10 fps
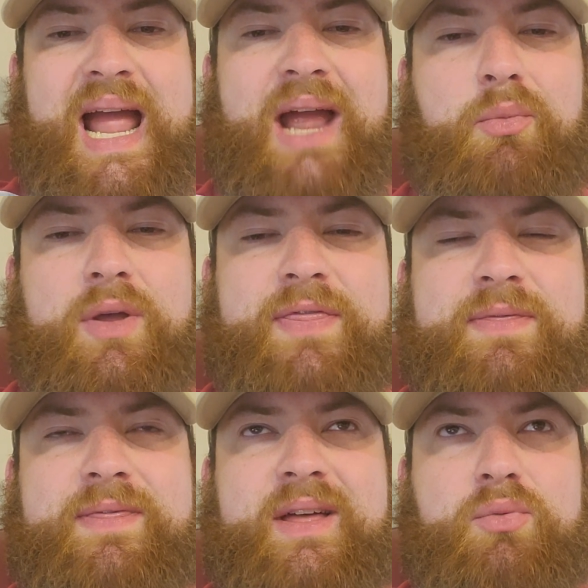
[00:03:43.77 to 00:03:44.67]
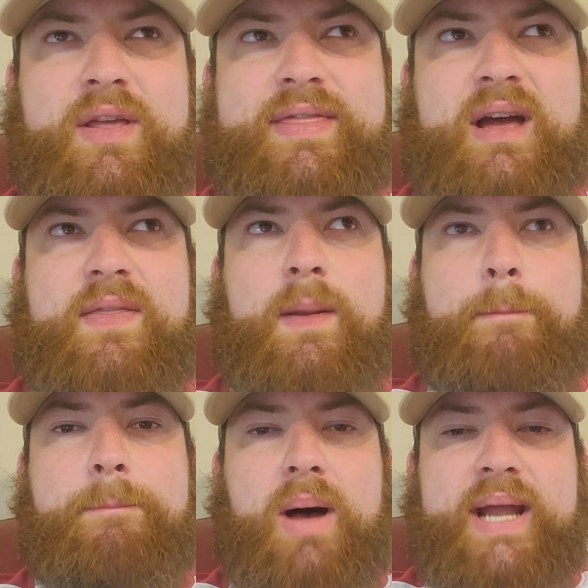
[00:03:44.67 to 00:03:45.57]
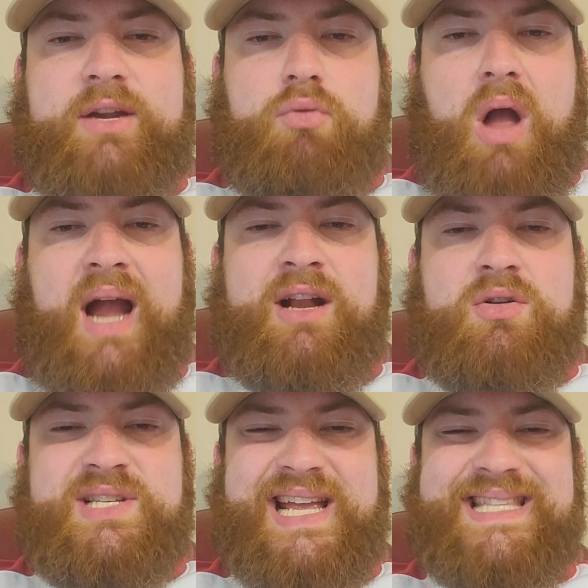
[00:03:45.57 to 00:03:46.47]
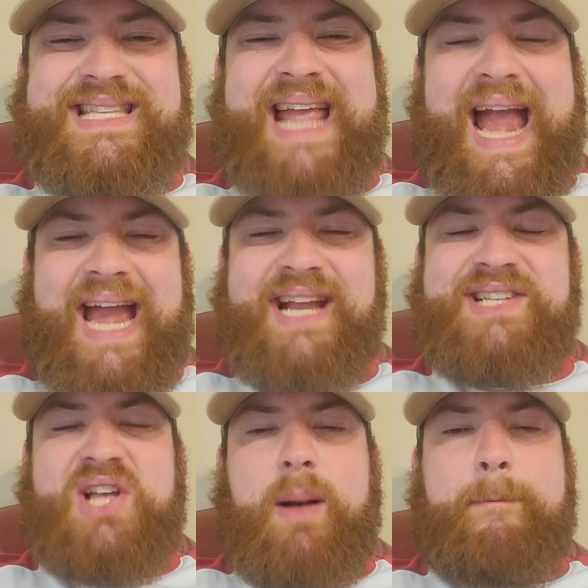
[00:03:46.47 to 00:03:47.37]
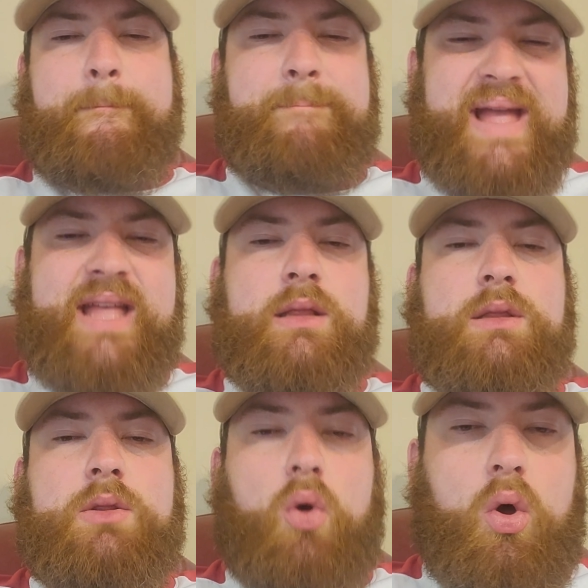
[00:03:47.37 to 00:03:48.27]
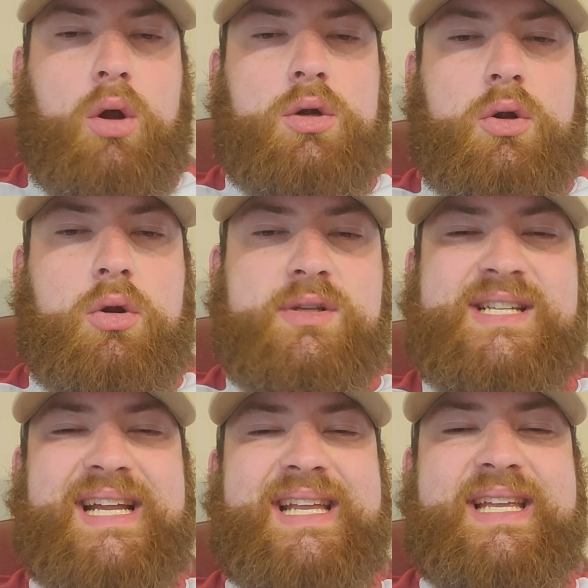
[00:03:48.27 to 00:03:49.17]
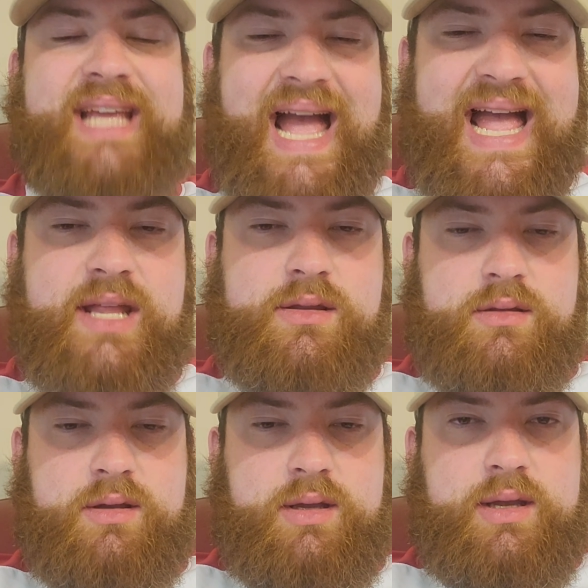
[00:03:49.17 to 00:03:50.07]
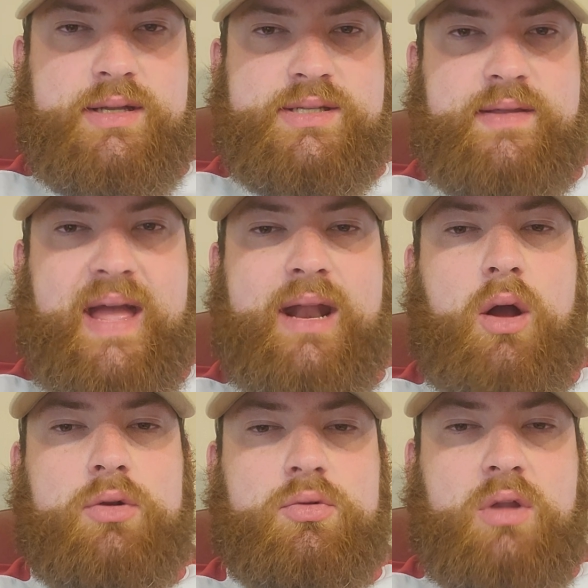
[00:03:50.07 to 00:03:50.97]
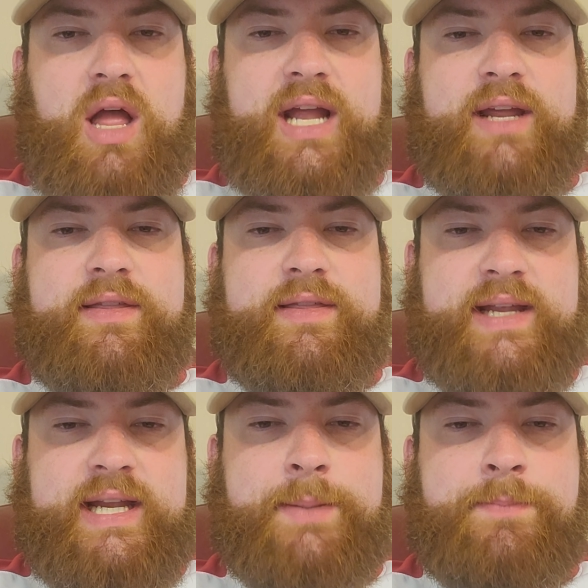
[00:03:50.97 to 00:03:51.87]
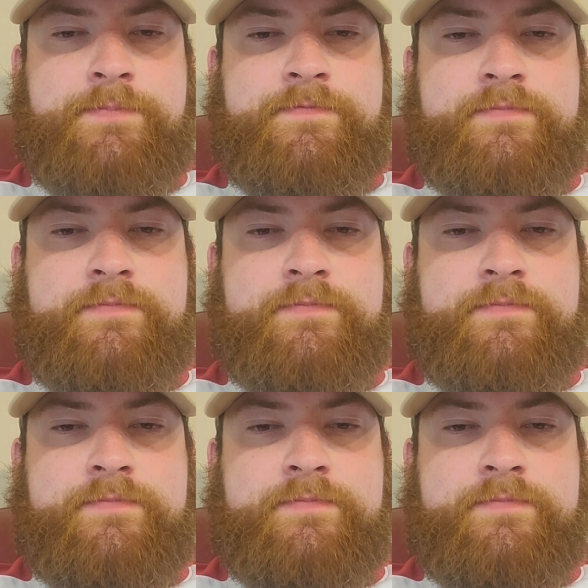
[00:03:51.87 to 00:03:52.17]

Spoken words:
And with the Bikeriders, it takes a bit longer to get to that underlying theme.